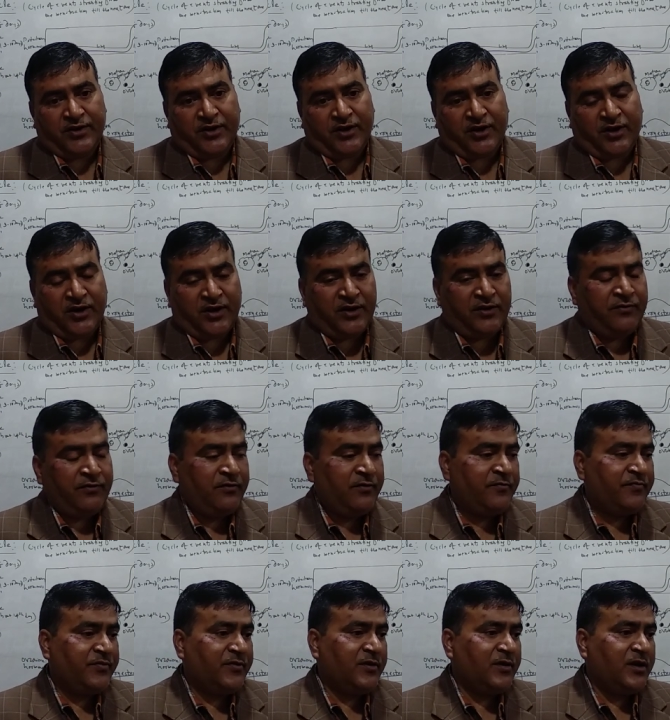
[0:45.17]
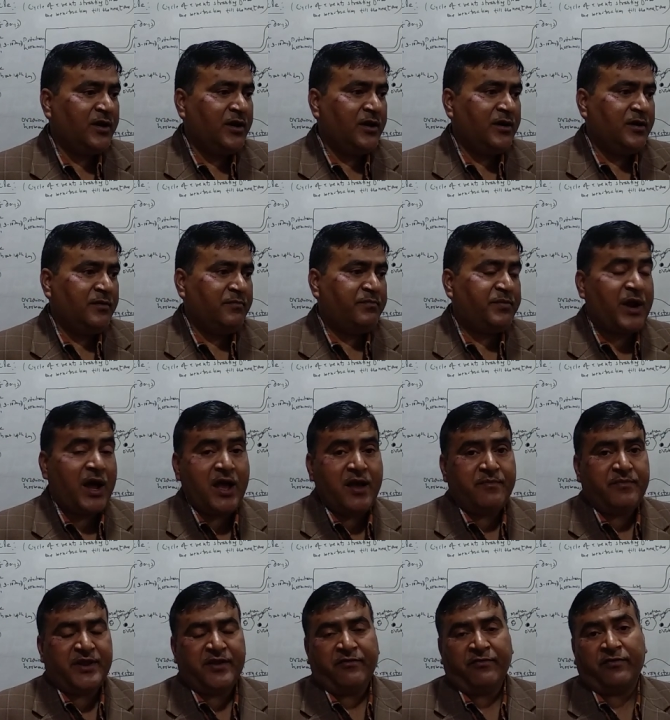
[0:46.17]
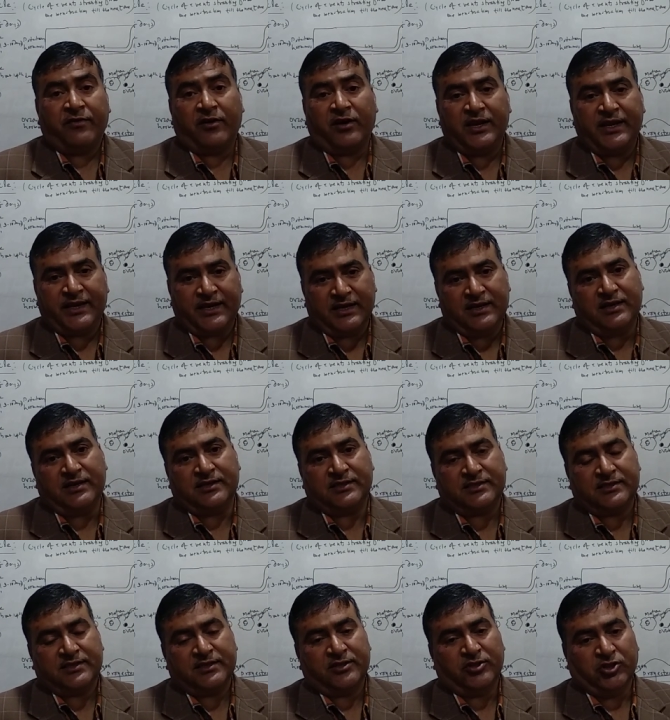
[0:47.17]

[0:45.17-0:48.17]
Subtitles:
of primary follicles,